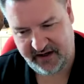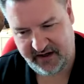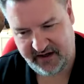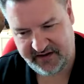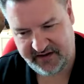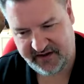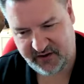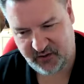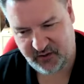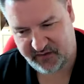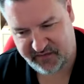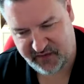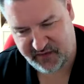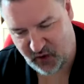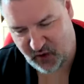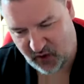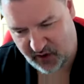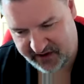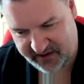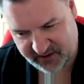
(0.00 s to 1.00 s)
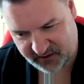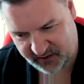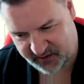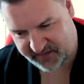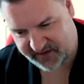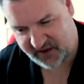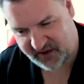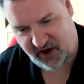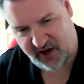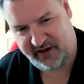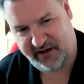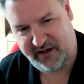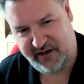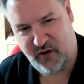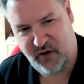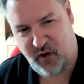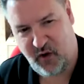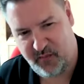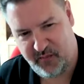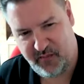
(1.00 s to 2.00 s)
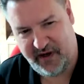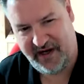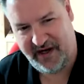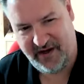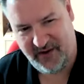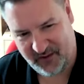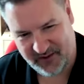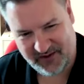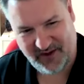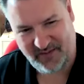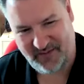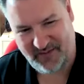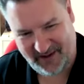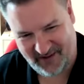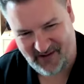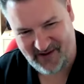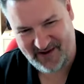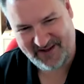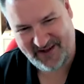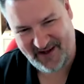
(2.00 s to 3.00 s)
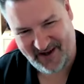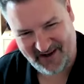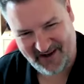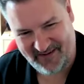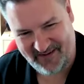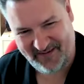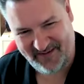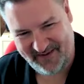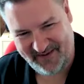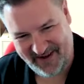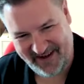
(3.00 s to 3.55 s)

it's sort of not it's sort of slightly not me or something or it's kind of